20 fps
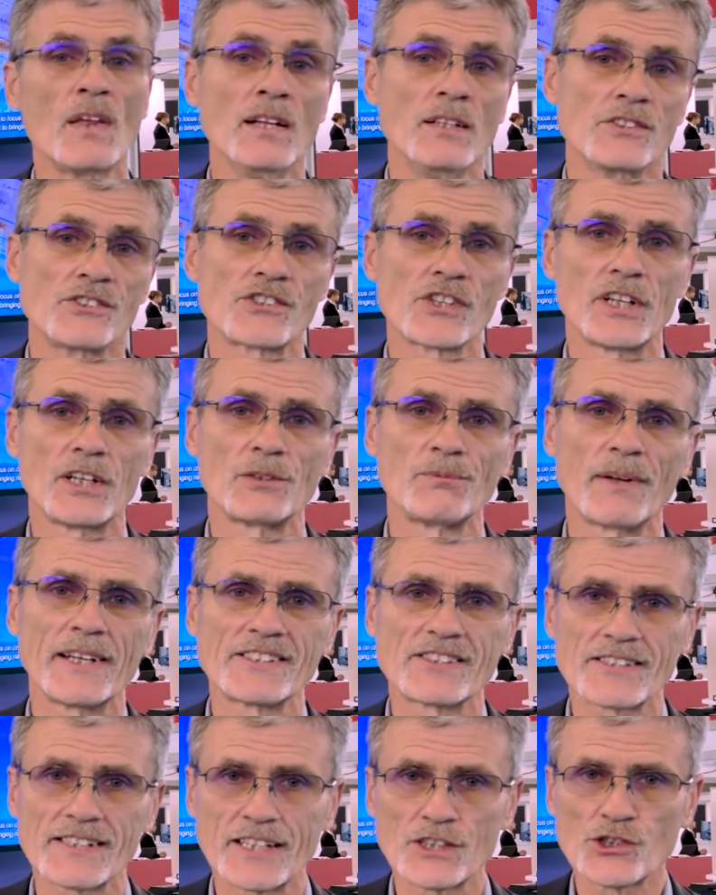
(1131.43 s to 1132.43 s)
So
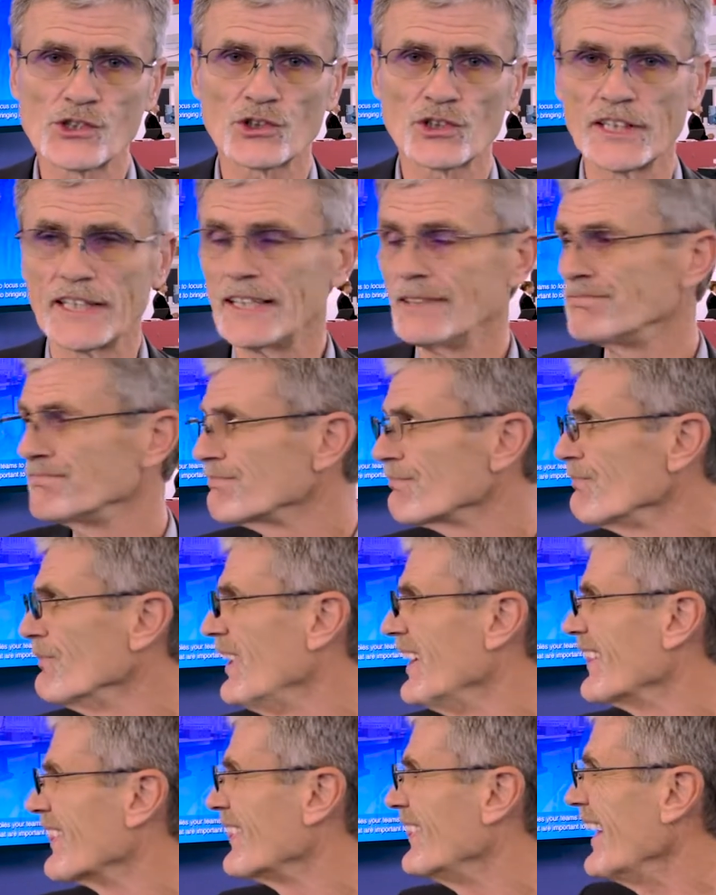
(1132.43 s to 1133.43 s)
essentially,
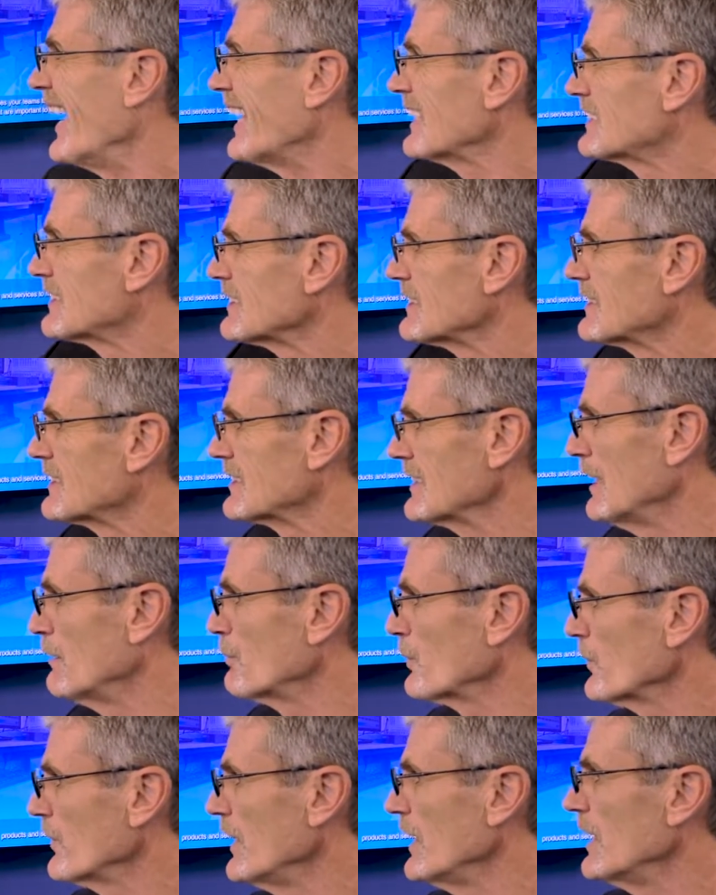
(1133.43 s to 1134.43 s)
that's a
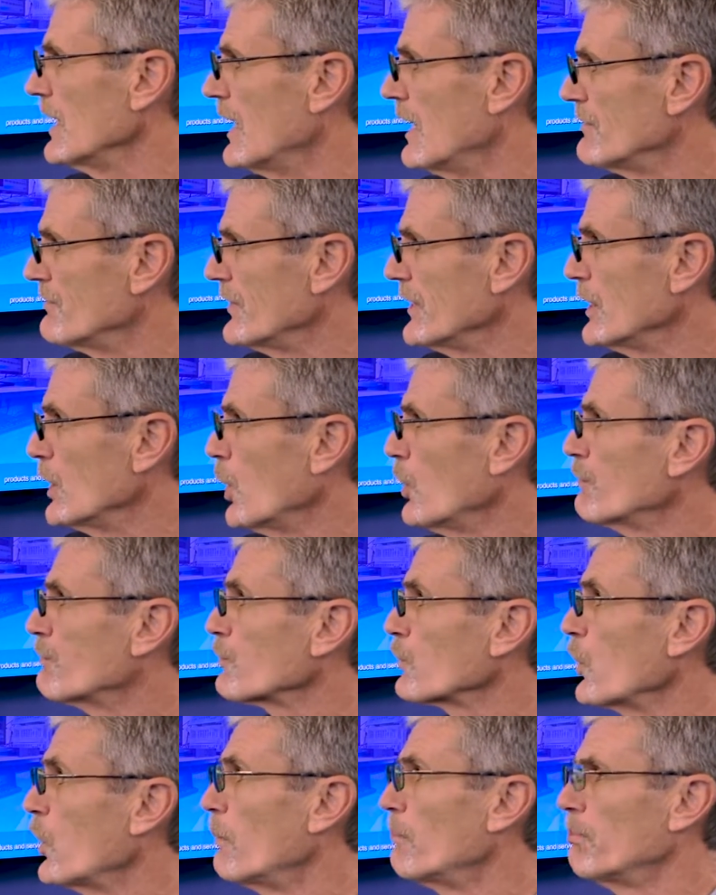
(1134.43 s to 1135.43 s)
summary of the
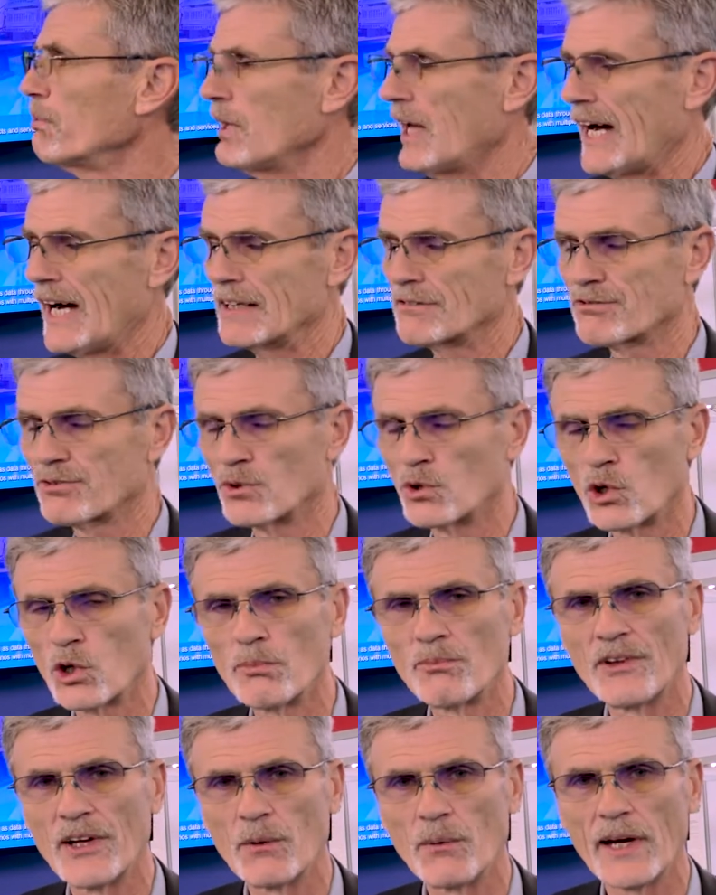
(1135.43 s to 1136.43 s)
overall
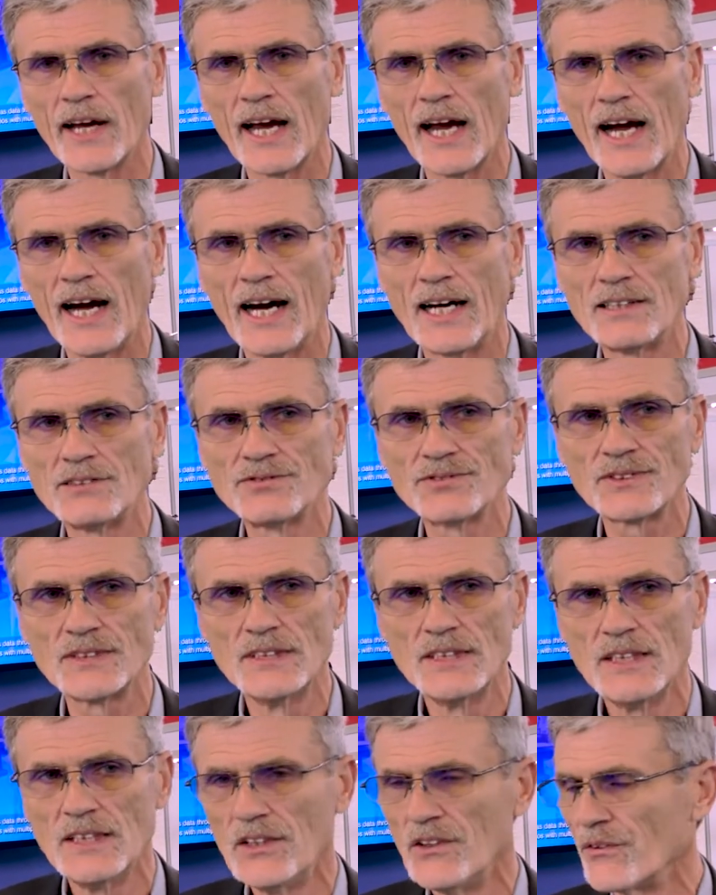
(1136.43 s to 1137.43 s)
platform that we have.
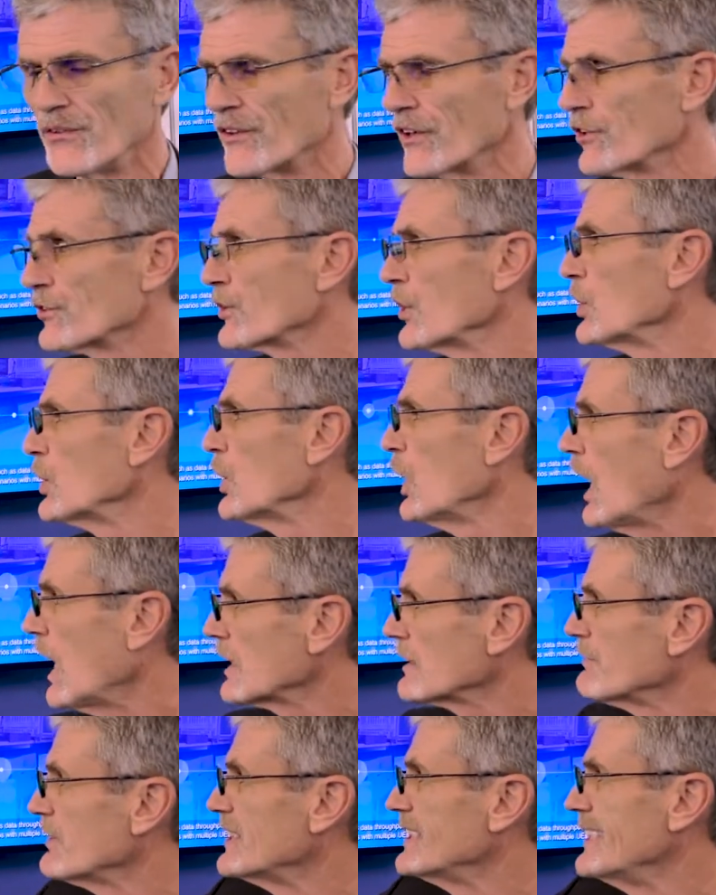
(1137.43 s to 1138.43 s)
There's a lot
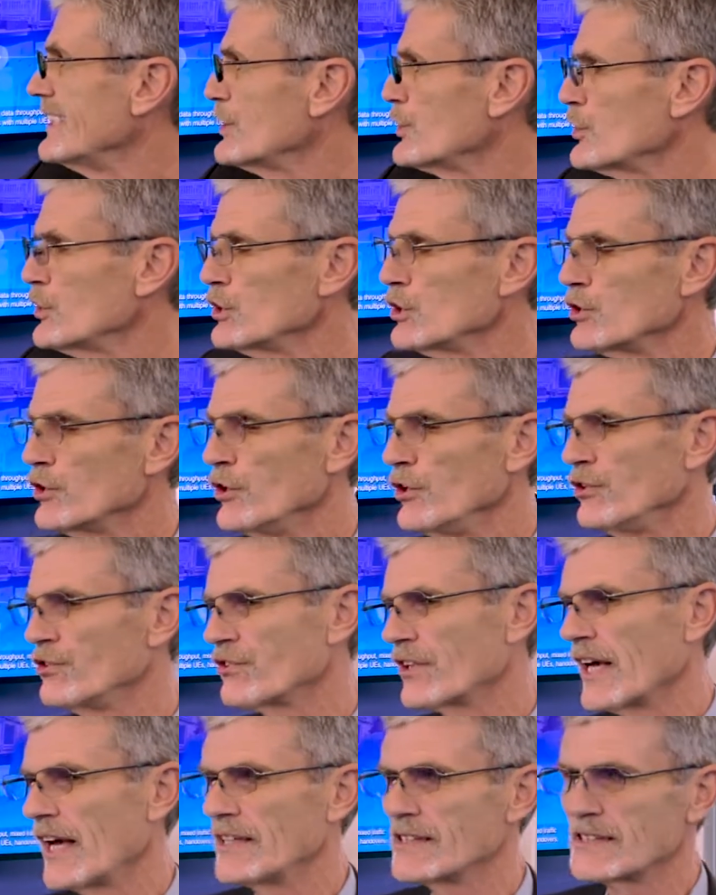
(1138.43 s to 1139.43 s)
of additional use
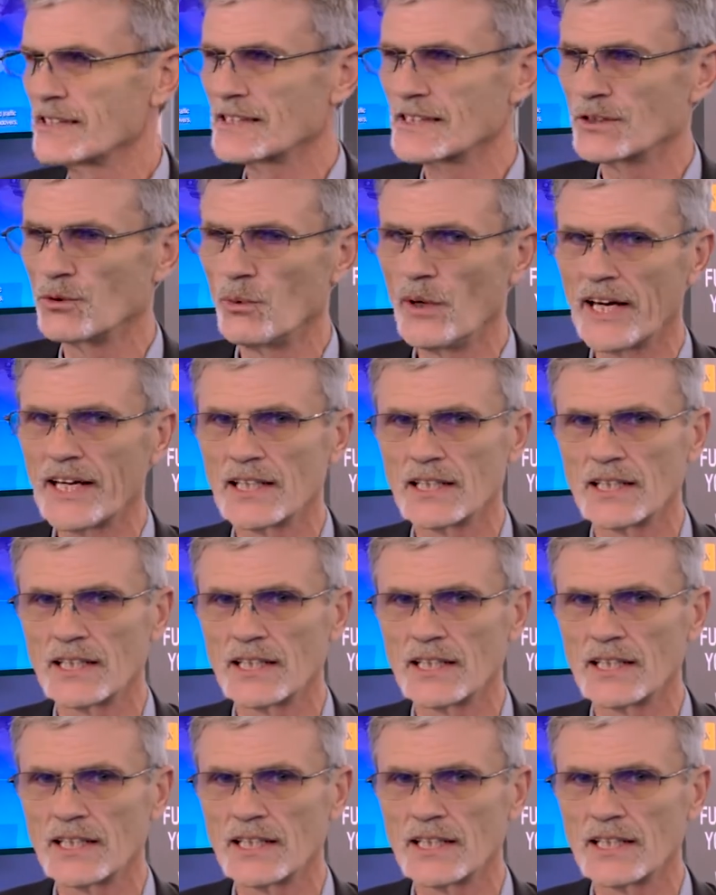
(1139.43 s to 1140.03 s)
cases that we can